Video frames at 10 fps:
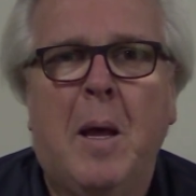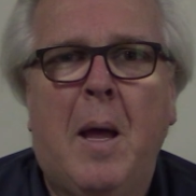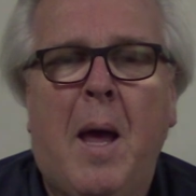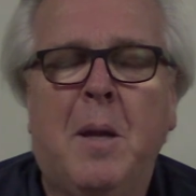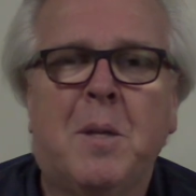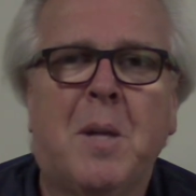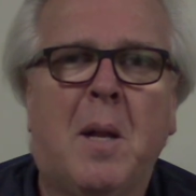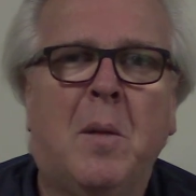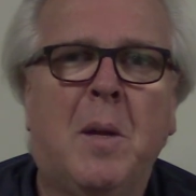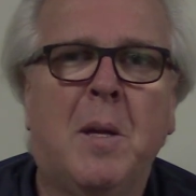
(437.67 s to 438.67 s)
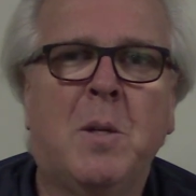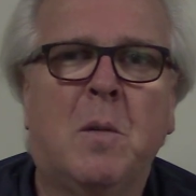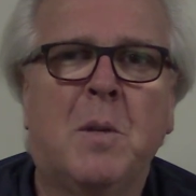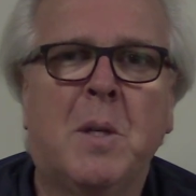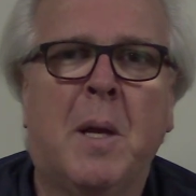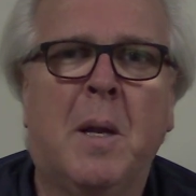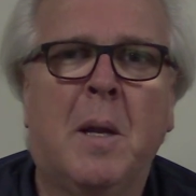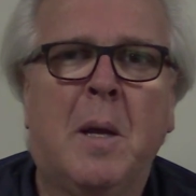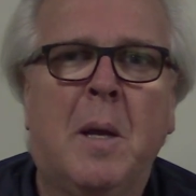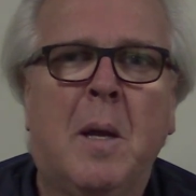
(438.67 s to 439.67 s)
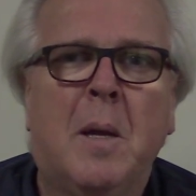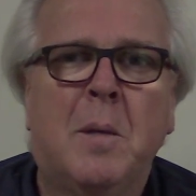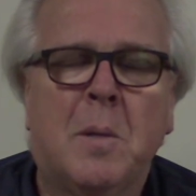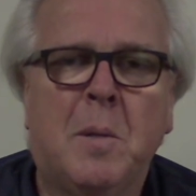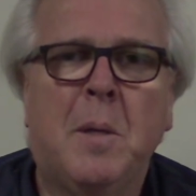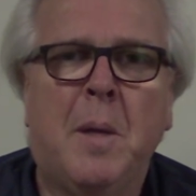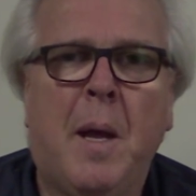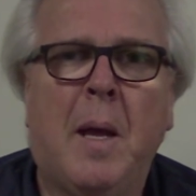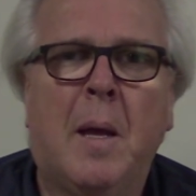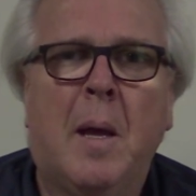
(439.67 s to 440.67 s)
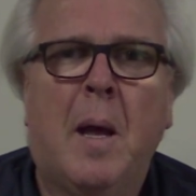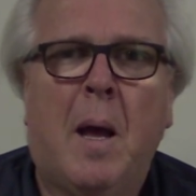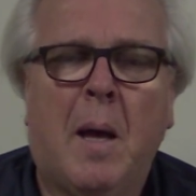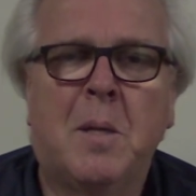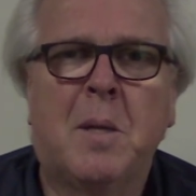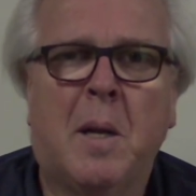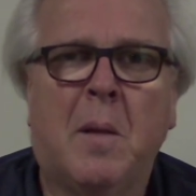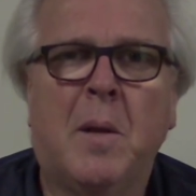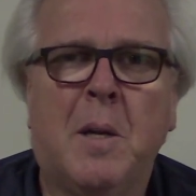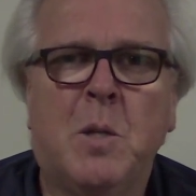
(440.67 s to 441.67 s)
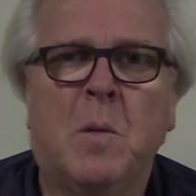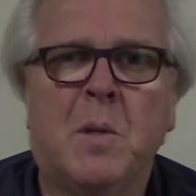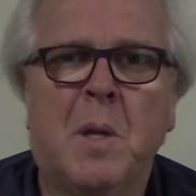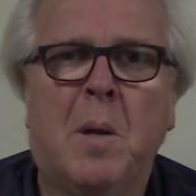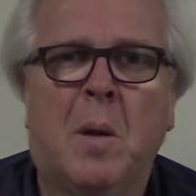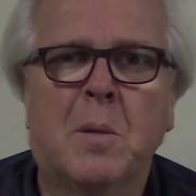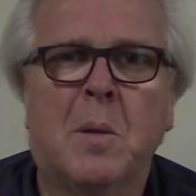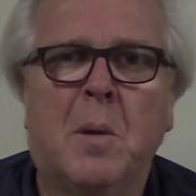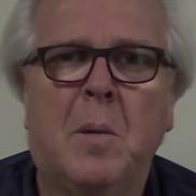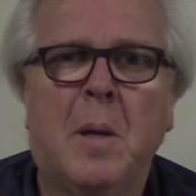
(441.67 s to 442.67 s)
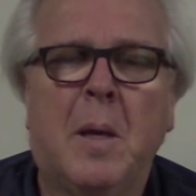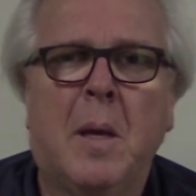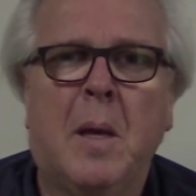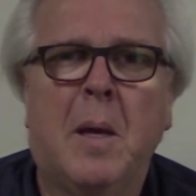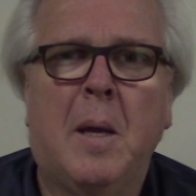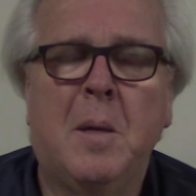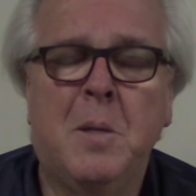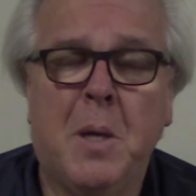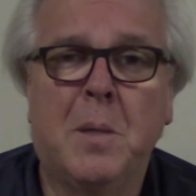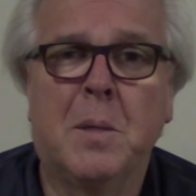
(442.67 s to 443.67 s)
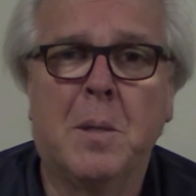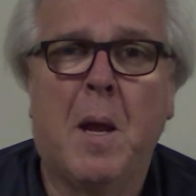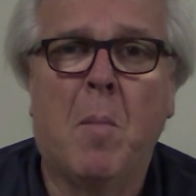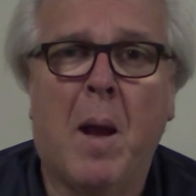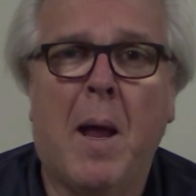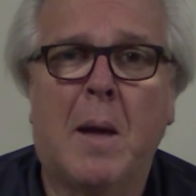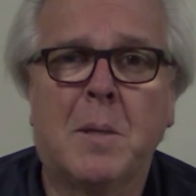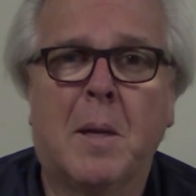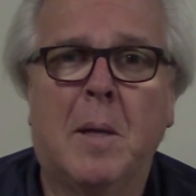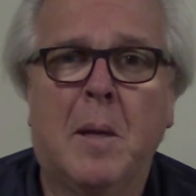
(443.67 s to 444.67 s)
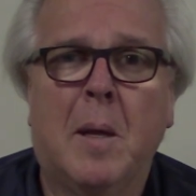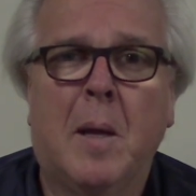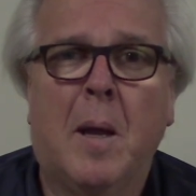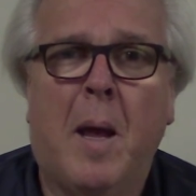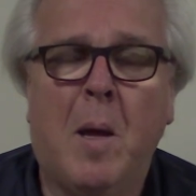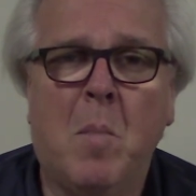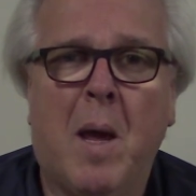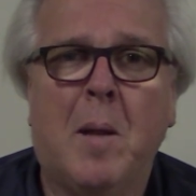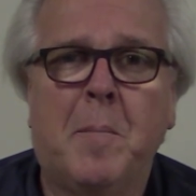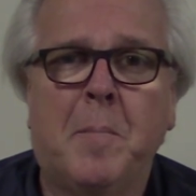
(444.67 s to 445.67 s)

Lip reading: And he settled the issue of sin. So today, I settle the issue of sin also. In Jesus' name, I'd ask him. Amen.